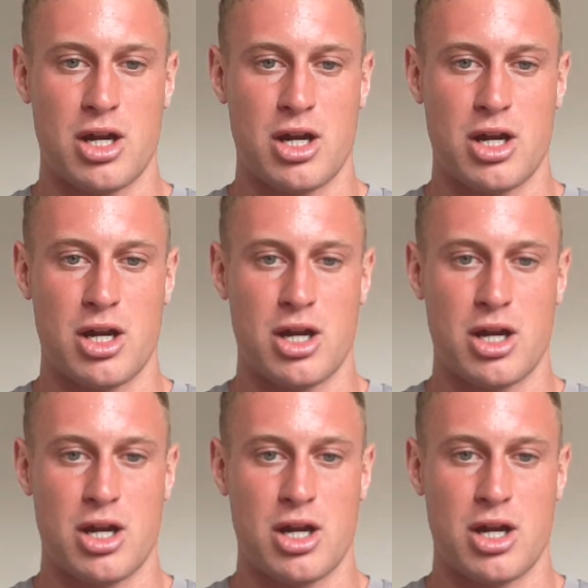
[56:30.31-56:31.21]
Just today
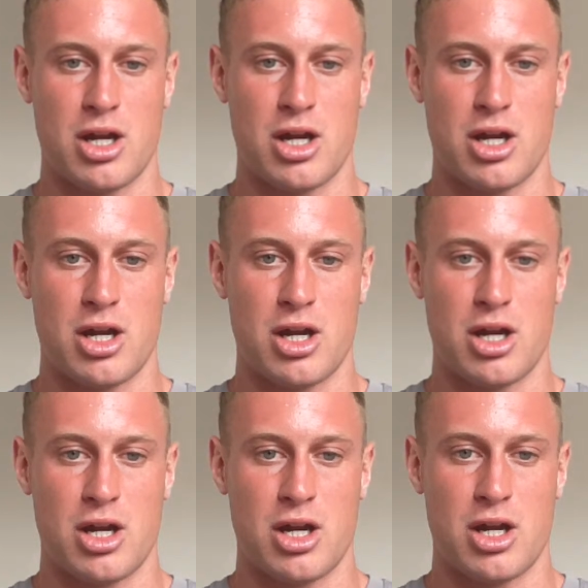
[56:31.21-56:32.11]
alone, we've
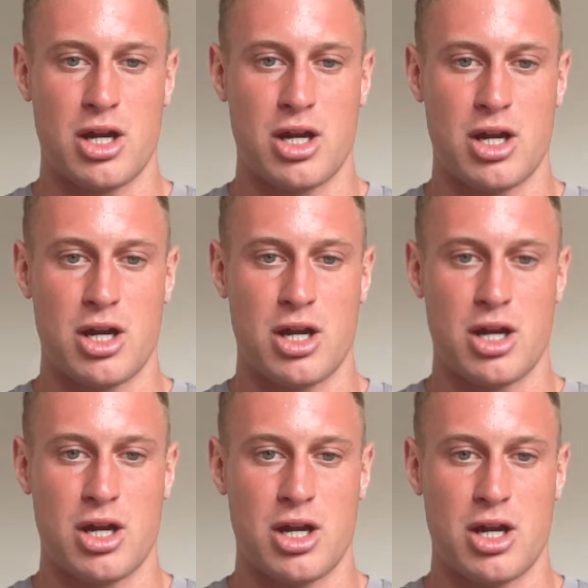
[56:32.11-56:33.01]
sent
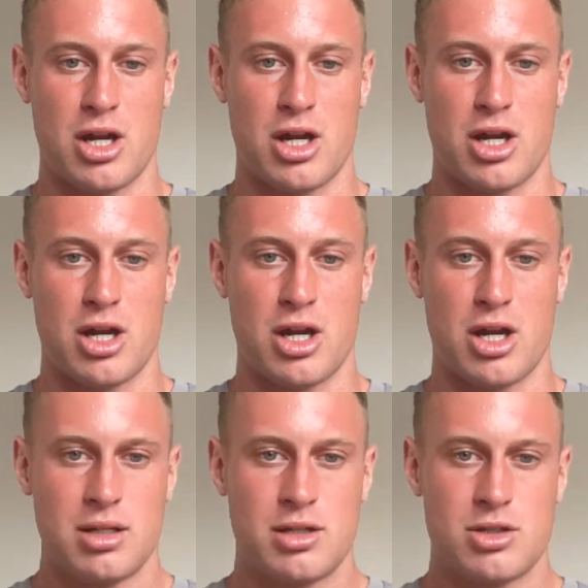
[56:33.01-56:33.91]
1,
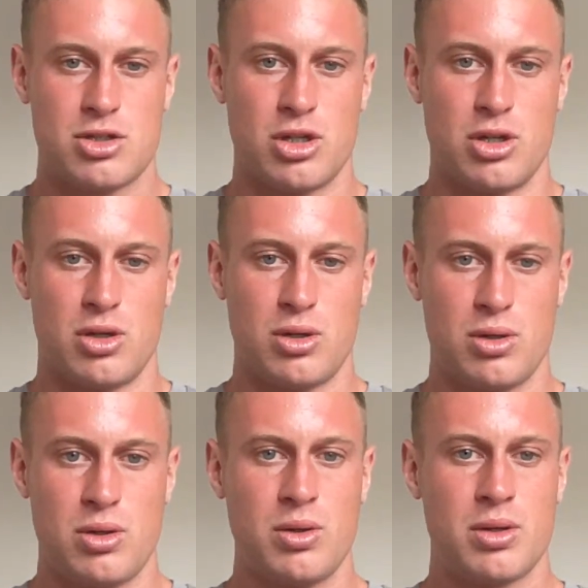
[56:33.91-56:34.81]

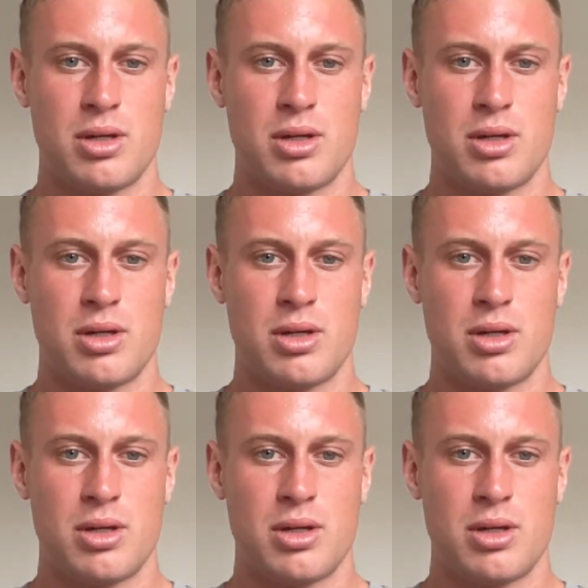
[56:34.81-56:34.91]
2,